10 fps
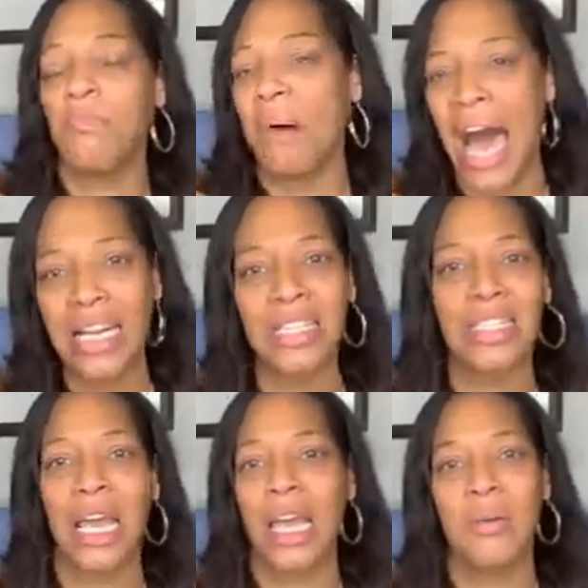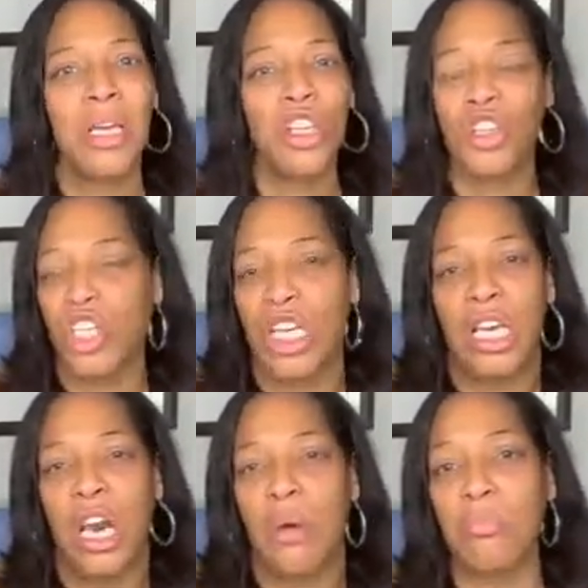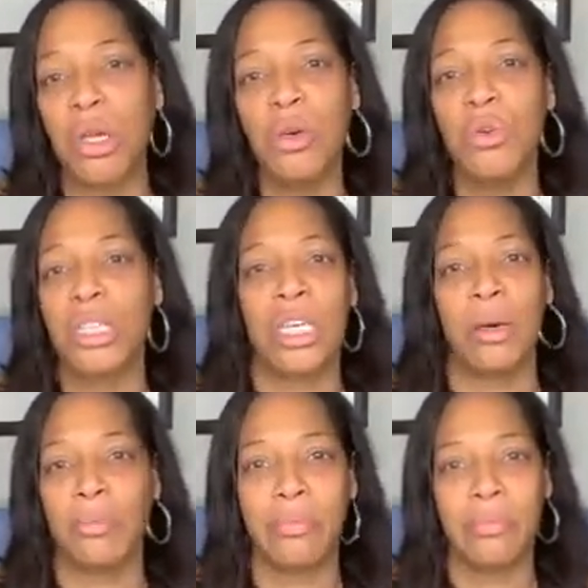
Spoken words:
Body slam him. She abused him.